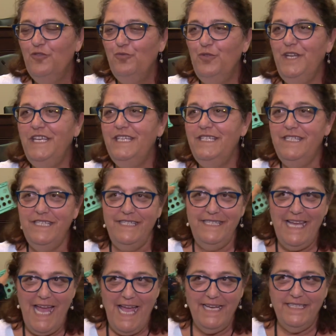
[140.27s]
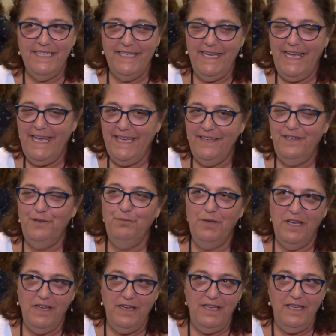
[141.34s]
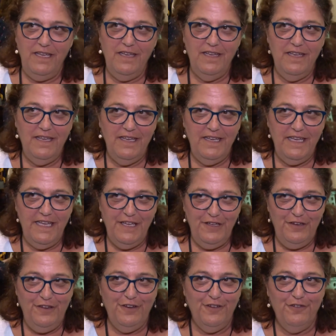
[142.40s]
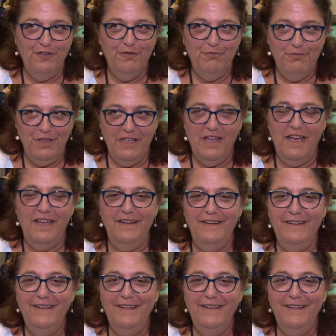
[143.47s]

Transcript: we can detect an antibody in your blood